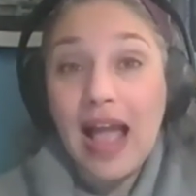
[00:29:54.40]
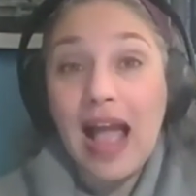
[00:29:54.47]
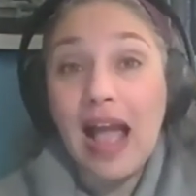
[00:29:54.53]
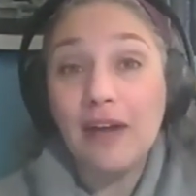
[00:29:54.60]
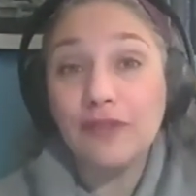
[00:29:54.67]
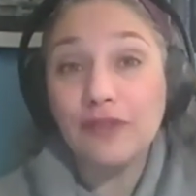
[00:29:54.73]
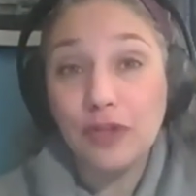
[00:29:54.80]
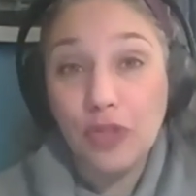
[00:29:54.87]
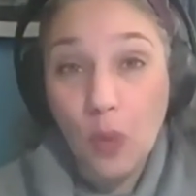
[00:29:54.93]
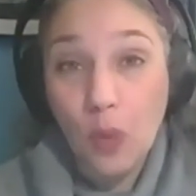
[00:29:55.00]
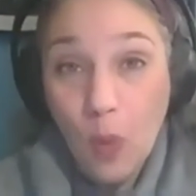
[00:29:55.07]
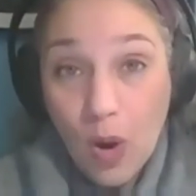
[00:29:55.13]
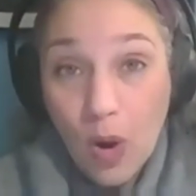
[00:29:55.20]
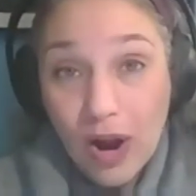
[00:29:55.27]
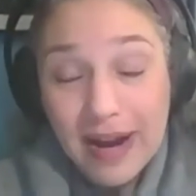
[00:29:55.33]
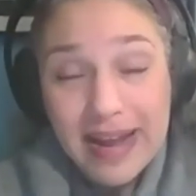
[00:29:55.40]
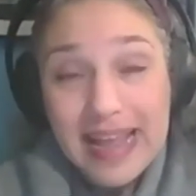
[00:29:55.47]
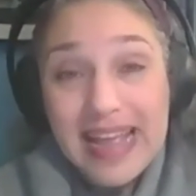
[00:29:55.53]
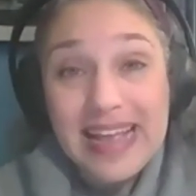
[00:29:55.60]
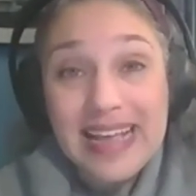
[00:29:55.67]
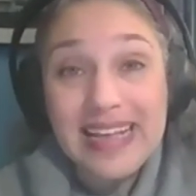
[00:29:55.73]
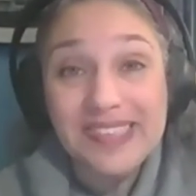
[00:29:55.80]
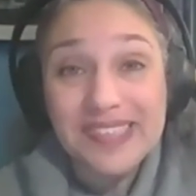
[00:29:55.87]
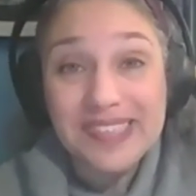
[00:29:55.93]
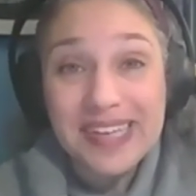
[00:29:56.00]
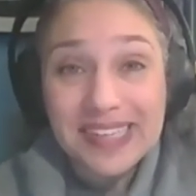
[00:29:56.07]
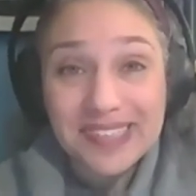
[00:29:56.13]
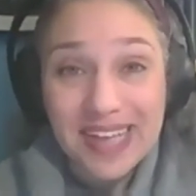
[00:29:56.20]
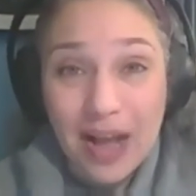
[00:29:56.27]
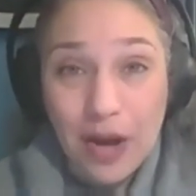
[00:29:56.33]
After the war, he
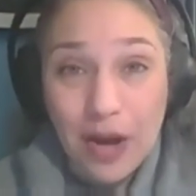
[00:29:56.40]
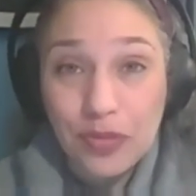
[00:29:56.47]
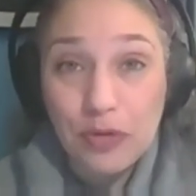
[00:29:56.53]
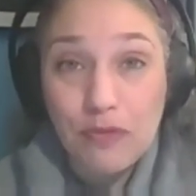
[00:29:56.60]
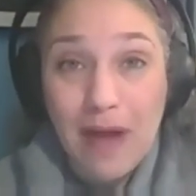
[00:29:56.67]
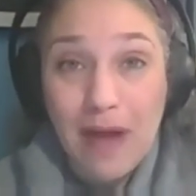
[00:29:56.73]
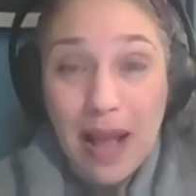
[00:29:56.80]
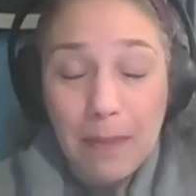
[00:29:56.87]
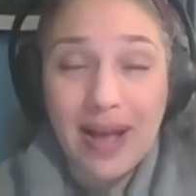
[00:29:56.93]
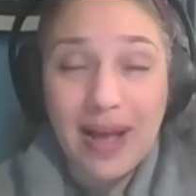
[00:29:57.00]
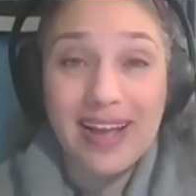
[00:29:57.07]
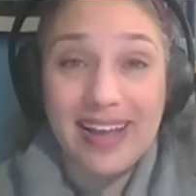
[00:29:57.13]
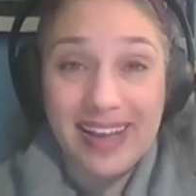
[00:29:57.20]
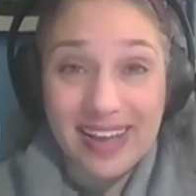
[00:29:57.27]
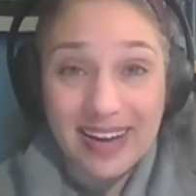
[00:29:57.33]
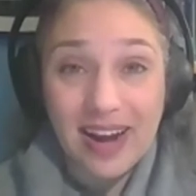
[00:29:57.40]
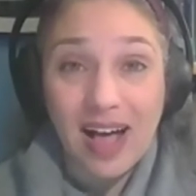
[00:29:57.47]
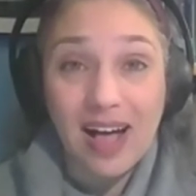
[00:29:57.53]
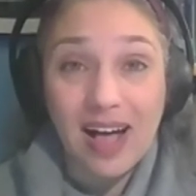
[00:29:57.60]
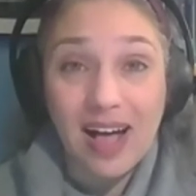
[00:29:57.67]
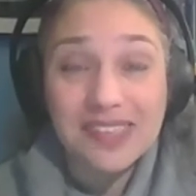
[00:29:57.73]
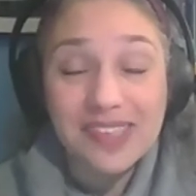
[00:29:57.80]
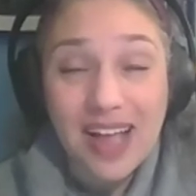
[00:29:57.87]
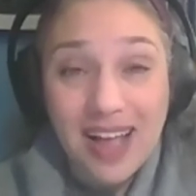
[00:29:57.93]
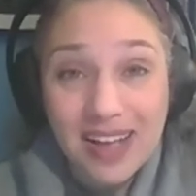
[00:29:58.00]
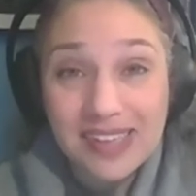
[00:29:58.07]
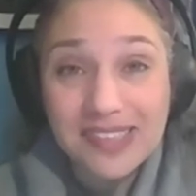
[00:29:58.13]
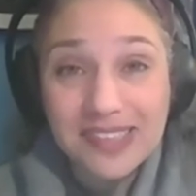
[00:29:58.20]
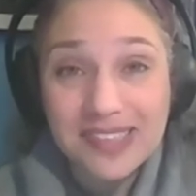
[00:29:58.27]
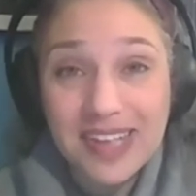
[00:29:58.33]
seeks out the rabbi in
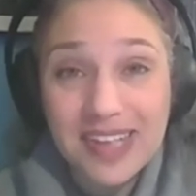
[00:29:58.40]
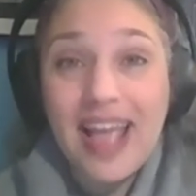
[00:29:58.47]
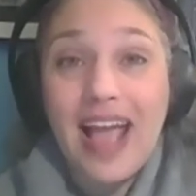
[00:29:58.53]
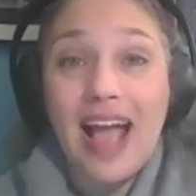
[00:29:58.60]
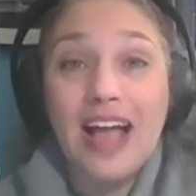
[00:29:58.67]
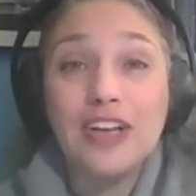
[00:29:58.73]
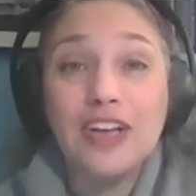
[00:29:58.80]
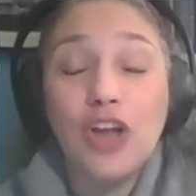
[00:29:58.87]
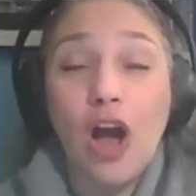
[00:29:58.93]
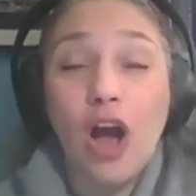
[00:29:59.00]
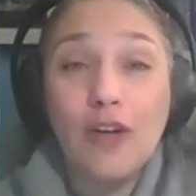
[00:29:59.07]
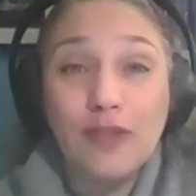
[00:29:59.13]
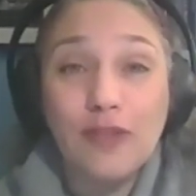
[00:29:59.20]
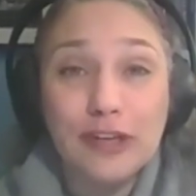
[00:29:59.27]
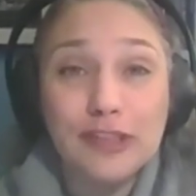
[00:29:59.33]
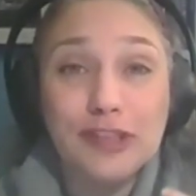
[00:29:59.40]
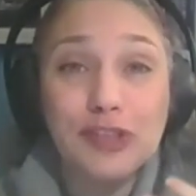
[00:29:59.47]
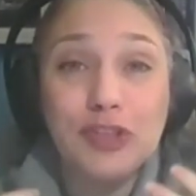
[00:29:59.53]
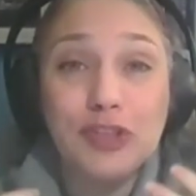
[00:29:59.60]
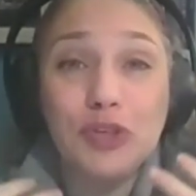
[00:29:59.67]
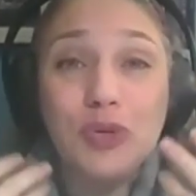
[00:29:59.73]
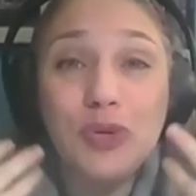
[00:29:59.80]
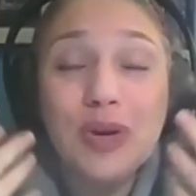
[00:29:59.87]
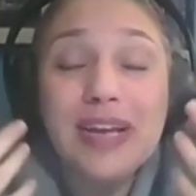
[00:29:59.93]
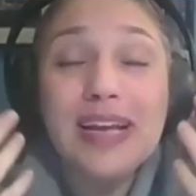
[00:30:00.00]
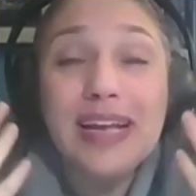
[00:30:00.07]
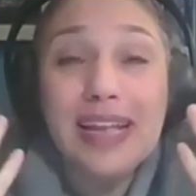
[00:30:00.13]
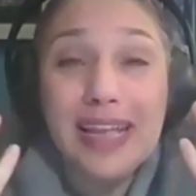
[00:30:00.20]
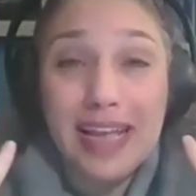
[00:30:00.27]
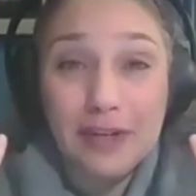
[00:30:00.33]
Alsace and offers to
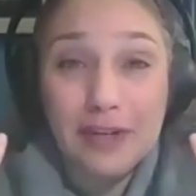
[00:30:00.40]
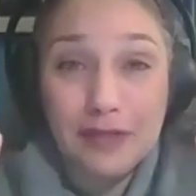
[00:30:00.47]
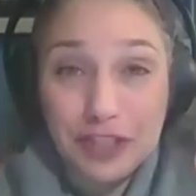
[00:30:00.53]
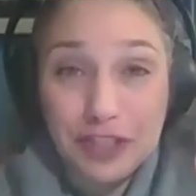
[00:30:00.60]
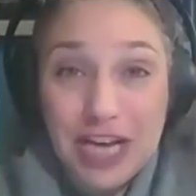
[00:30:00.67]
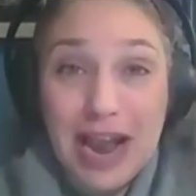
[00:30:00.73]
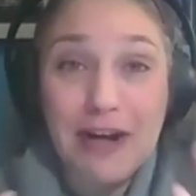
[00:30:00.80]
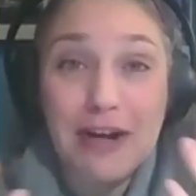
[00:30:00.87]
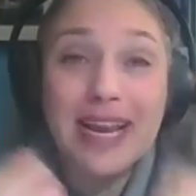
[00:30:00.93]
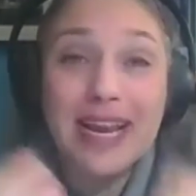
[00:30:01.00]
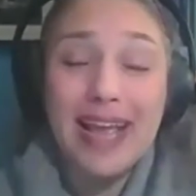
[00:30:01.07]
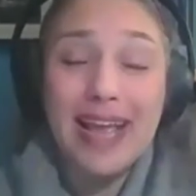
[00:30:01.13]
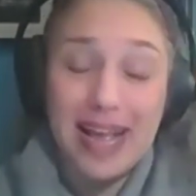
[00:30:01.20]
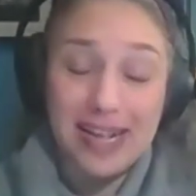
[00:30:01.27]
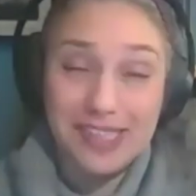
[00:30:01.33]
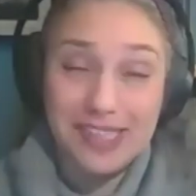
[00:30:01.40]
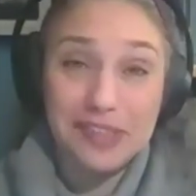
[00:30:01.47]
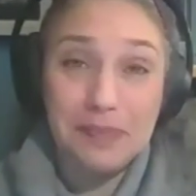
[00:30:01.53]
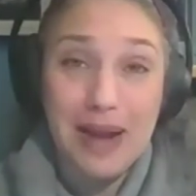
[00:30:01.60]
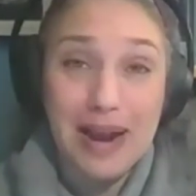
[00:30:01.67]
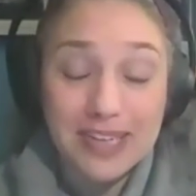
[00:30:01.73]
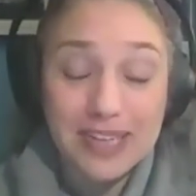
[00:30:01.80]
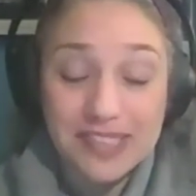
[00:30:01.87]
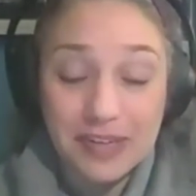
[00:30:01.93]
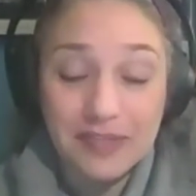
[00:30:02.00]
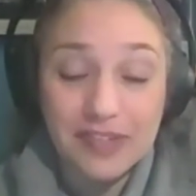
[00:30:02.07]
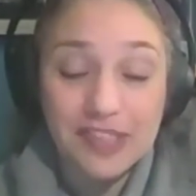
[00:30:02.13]
give charity, as his parents have